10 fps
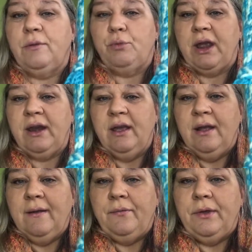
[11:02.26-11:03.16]
braid.
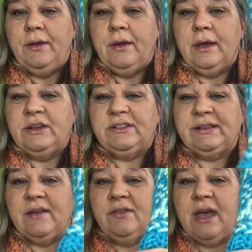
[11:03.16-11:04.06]
I just
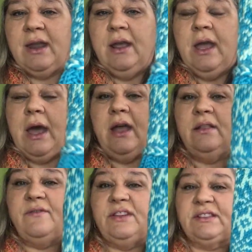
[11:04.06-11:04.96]
love that. I
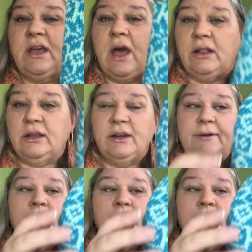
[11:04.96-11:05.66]
love this color.